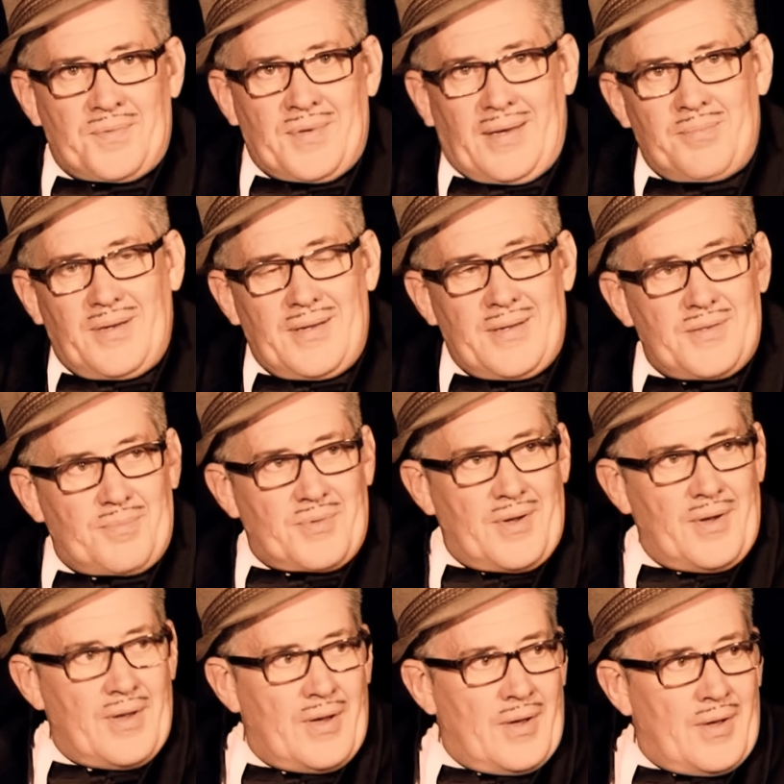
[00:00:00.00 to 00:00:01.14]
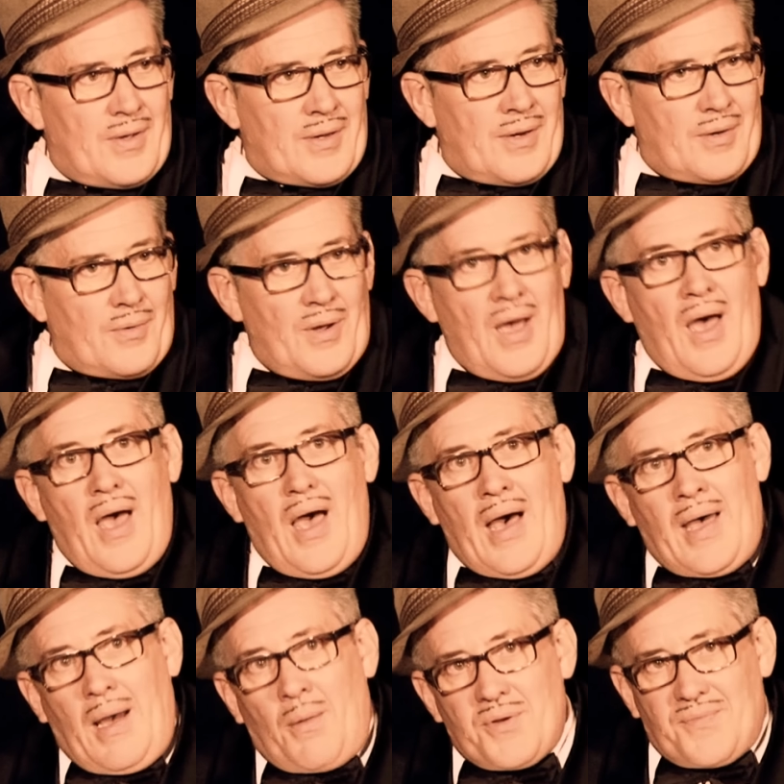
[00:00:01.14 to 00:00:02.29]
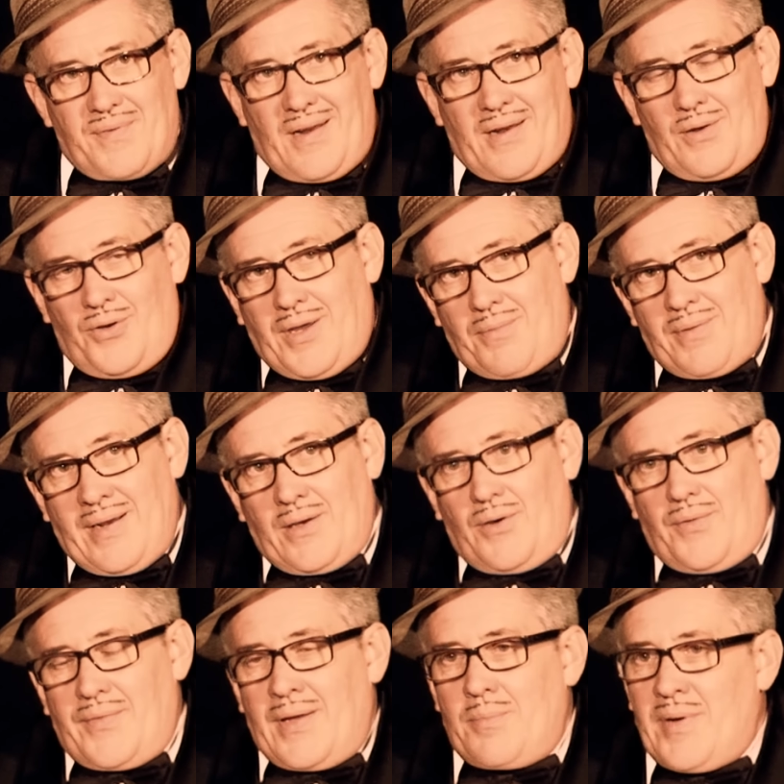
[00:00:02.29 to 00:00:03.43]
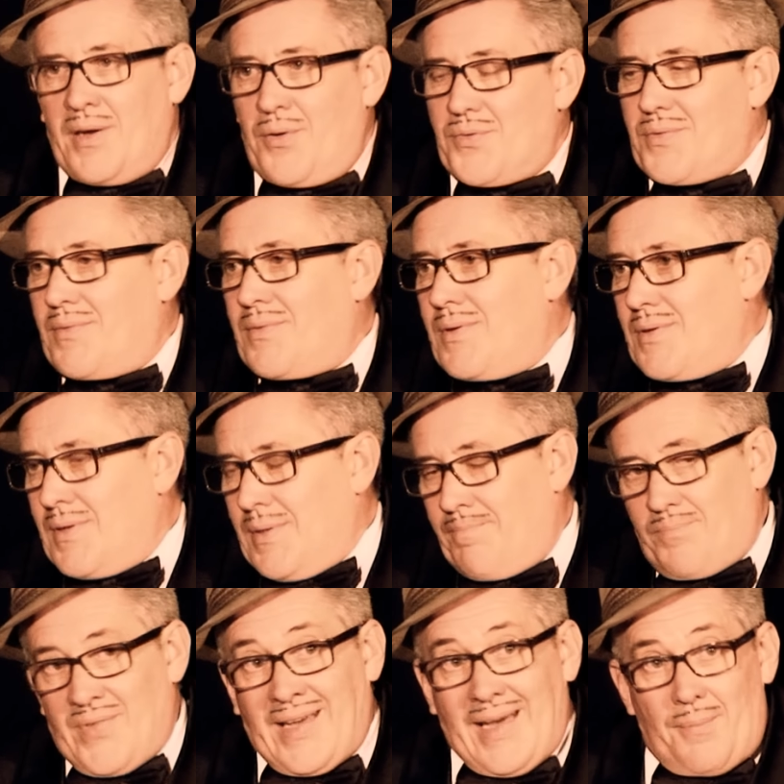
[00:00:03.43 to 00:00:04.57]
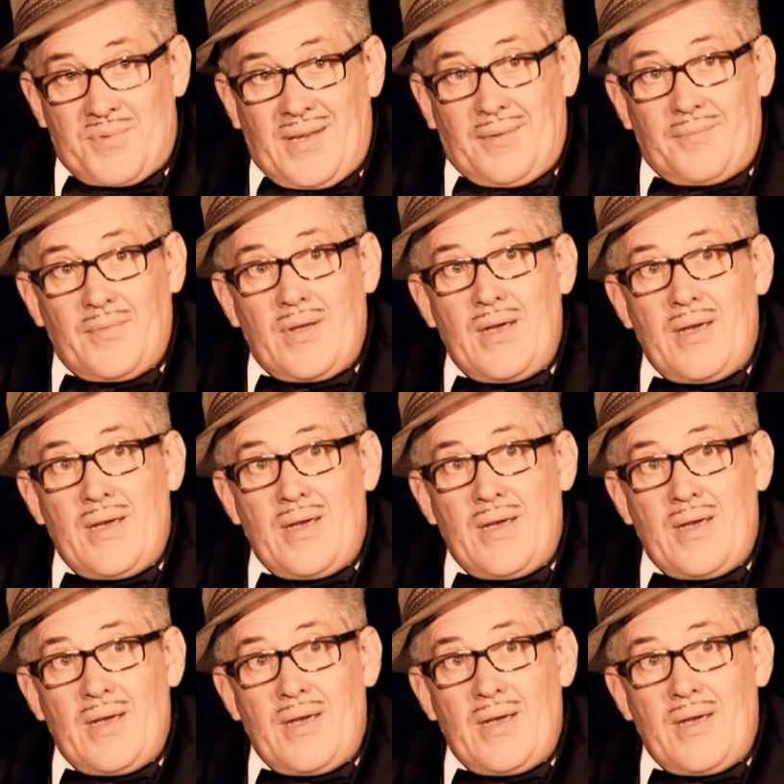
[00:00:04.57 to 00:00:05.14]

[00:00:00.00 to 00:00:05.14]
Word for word: time in Egypt. You know, I was very lucky when I got there because the captain